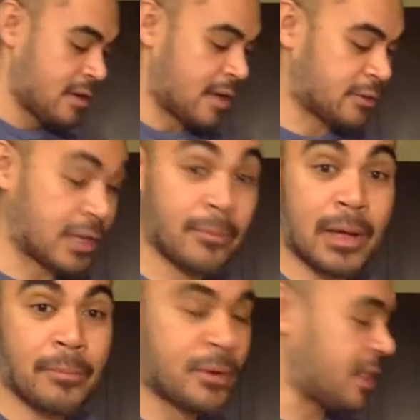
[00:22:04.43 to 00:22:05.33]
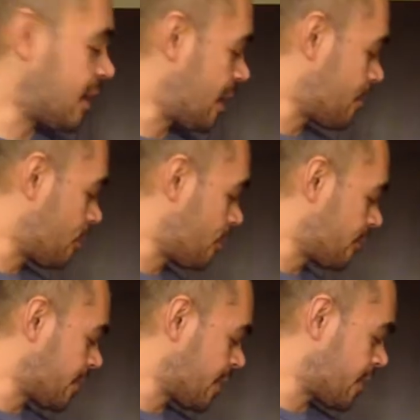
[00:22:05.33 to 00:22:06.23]
I'll bring the camera
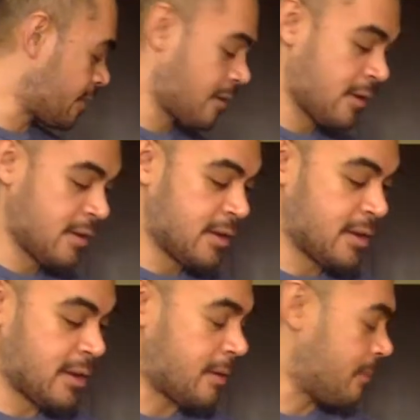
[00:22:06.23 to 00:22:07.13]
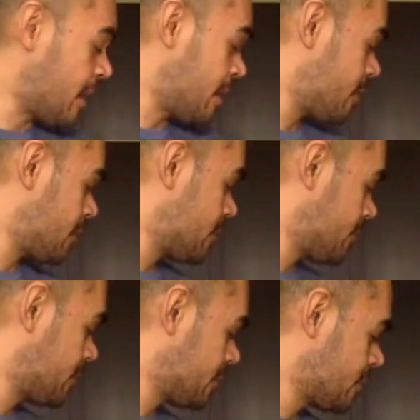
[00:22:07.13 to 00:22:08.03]
over there in a minute.
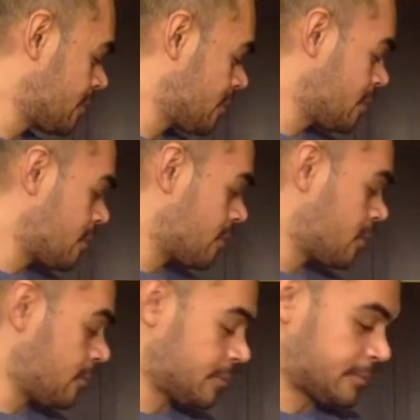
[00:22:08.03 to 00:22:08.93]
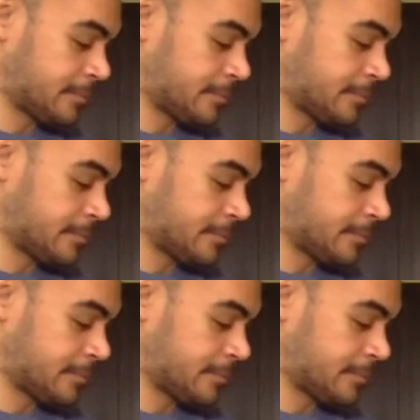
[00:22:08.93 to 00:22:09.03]
Oh.